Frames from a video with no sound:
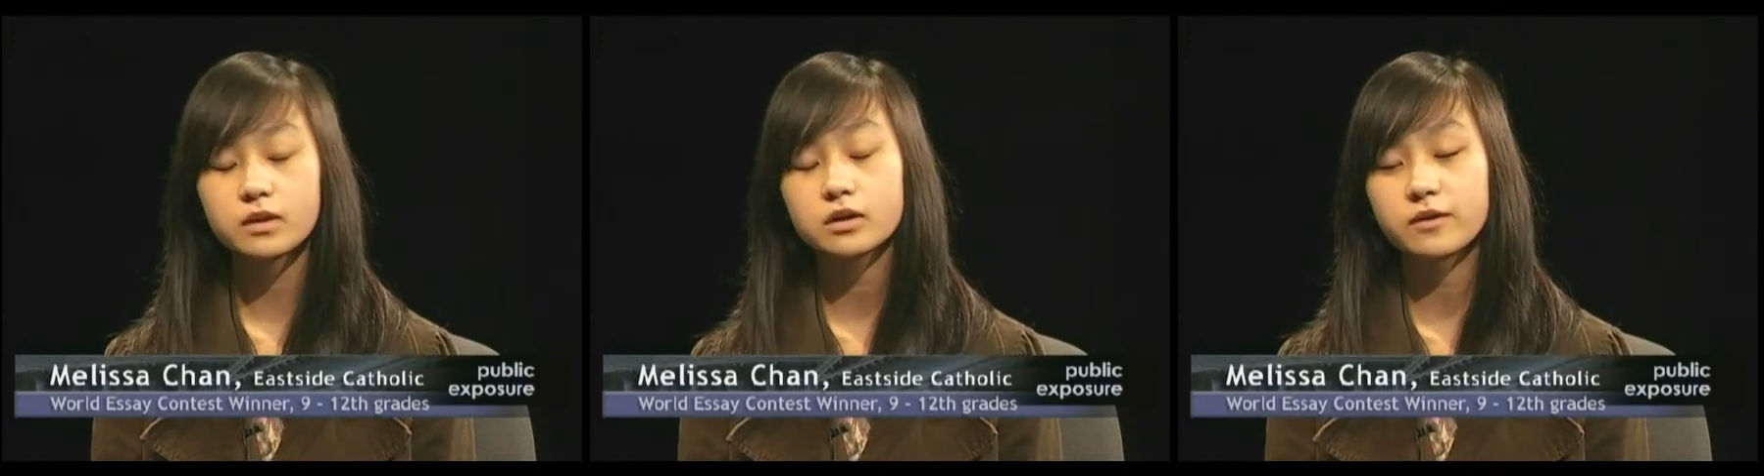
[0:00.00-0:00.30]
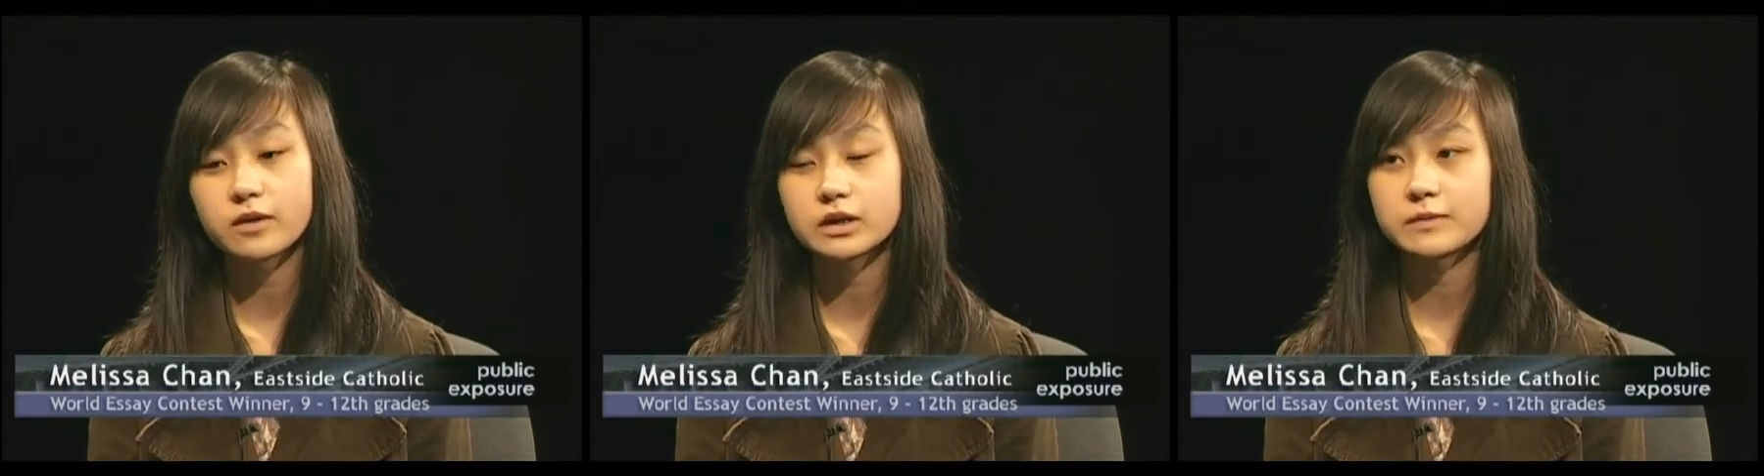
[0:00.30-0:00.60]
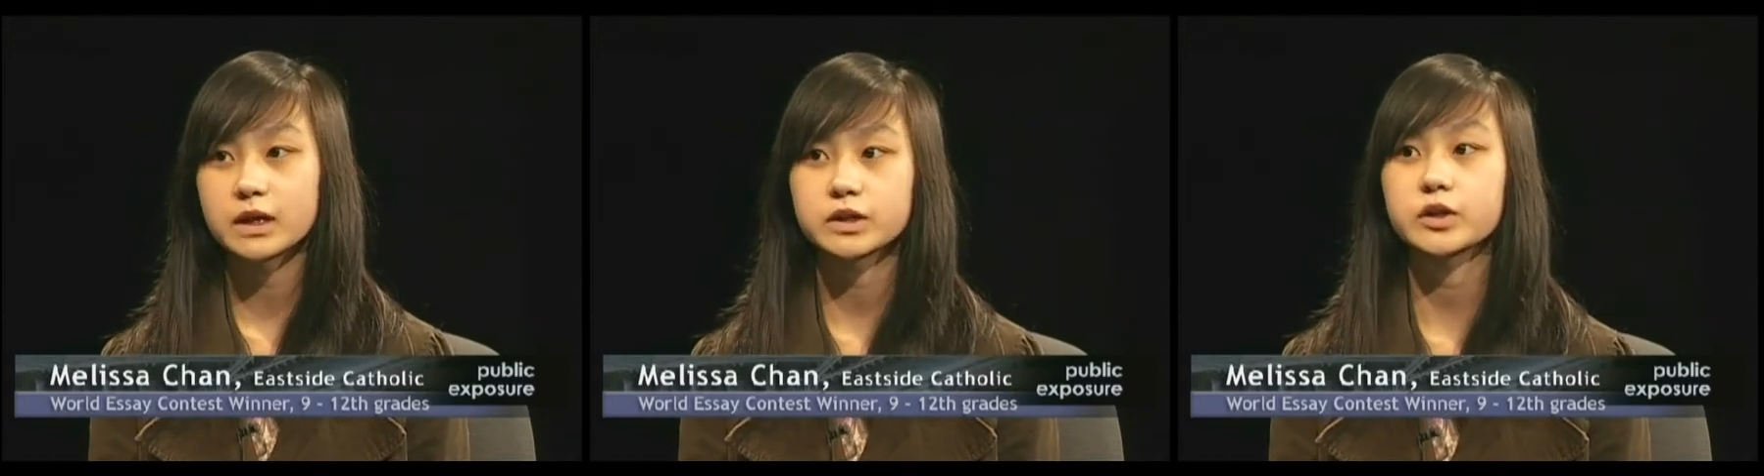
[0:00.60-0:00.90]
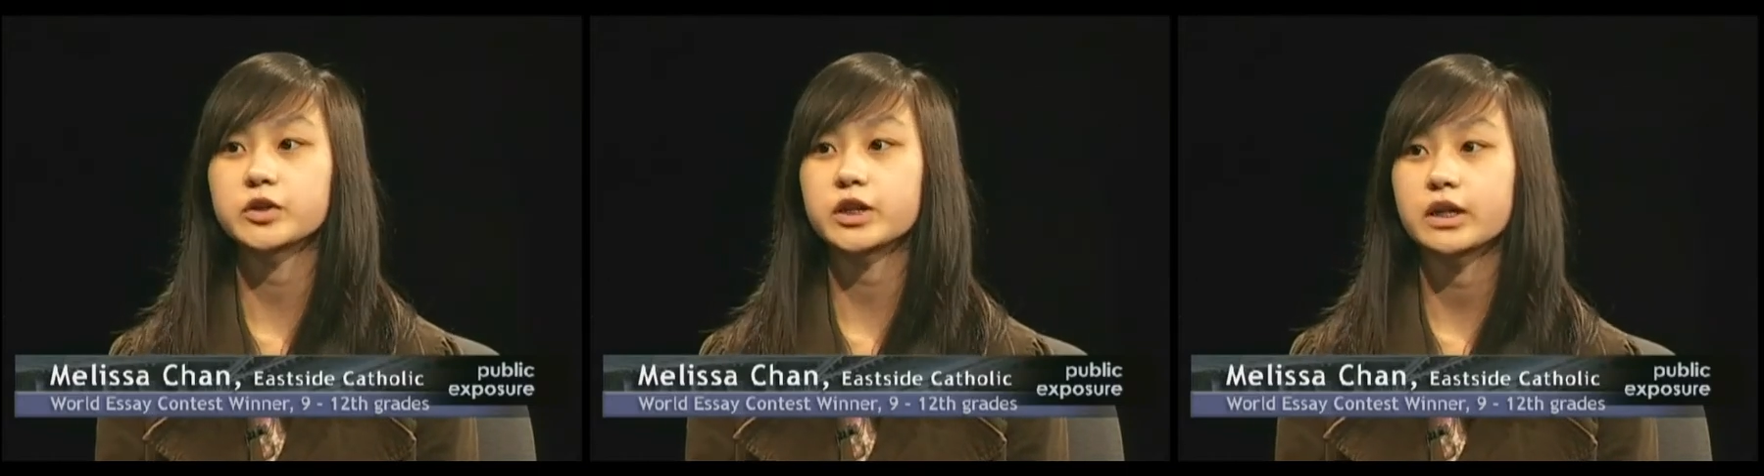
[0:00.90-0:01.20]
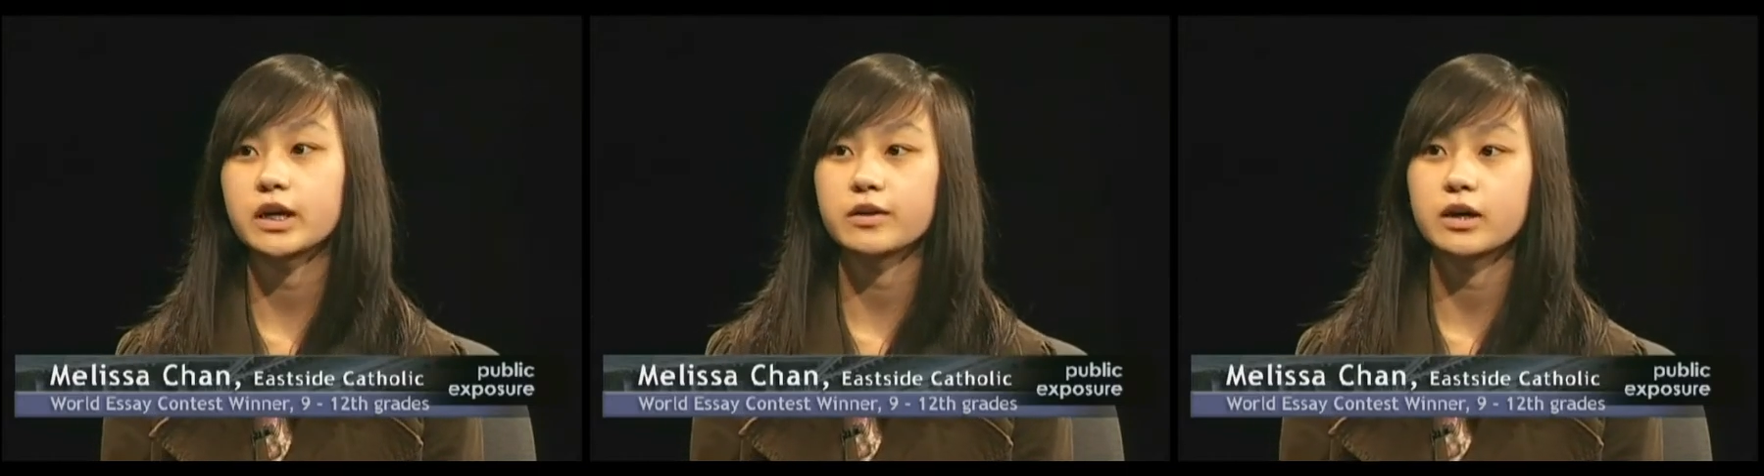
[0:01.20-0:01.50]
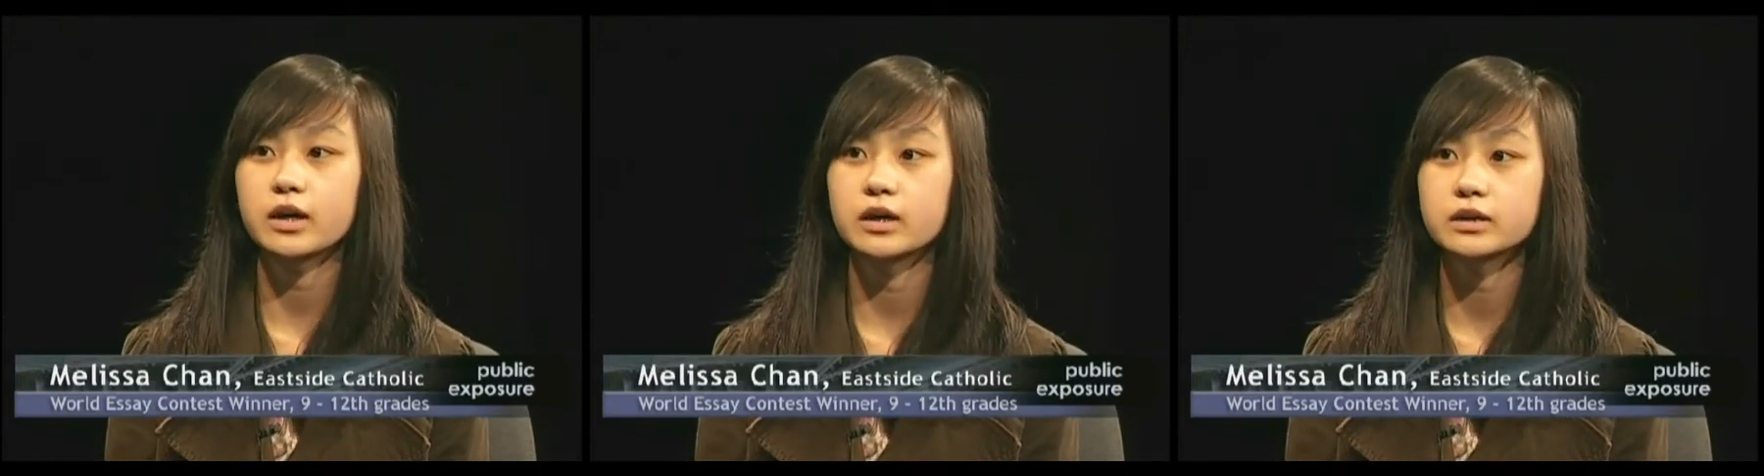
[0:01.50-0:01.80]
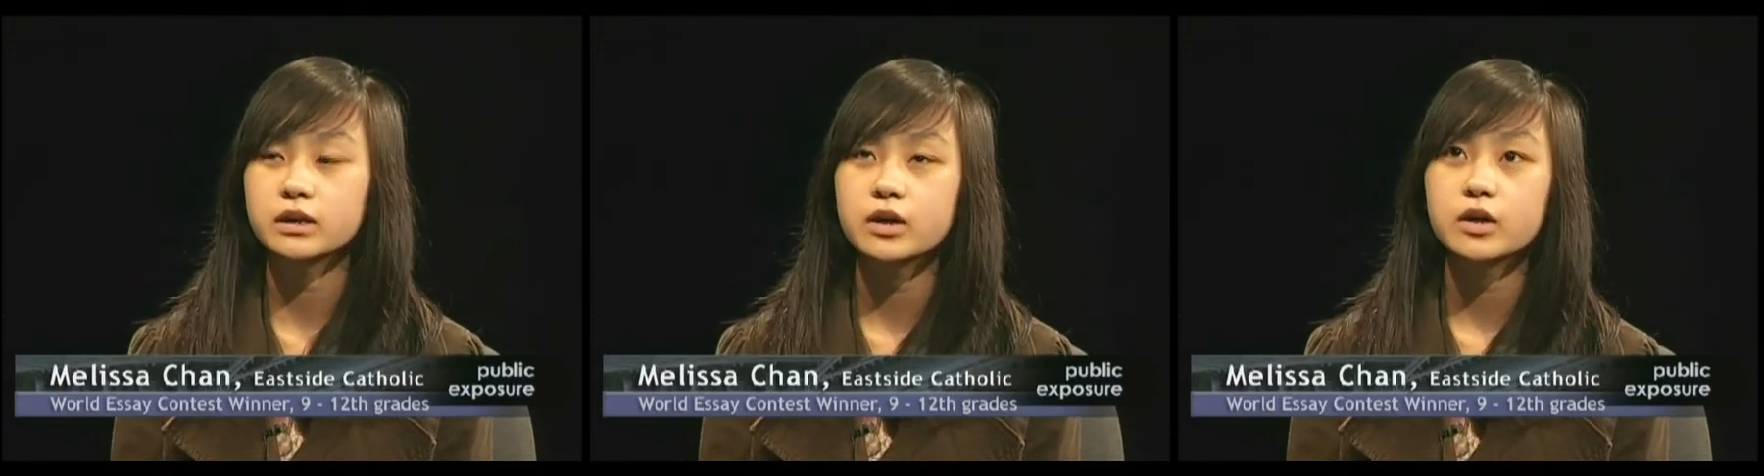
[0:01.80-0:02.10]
of cosmetic surgery and how that has